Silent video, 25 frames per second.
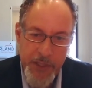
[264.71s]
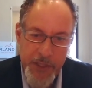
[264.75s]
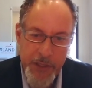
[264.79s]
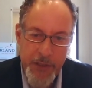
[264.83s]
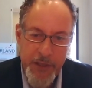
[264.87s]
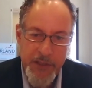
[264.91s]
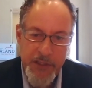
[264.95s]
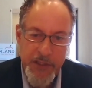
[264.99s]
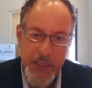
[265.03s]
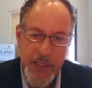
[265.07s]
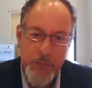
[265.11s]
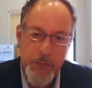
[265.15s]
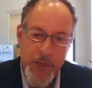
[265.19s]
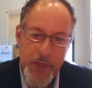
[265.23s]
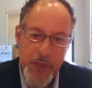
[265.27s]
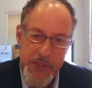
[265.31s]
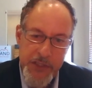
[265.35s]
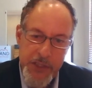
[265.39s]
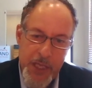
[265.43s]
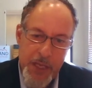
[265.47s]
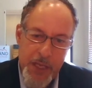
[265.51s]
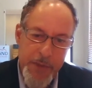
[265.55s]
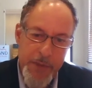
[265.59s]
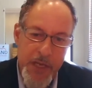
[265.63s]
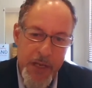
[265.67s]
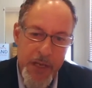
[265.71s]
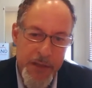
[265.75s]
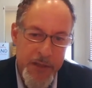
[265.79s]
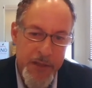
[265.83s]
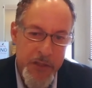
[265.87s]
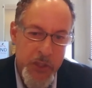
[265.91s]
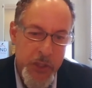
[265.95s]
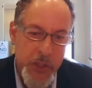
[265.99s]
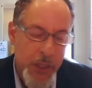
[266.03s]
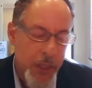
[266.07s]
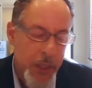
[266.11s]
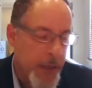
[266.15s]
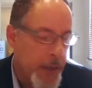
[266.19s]
because he was coming on the
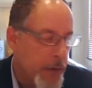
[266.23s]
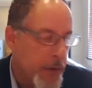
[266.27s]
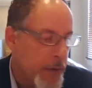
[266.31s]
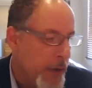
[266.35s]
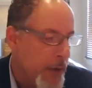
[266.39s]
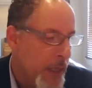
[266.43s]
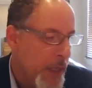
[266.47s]
show,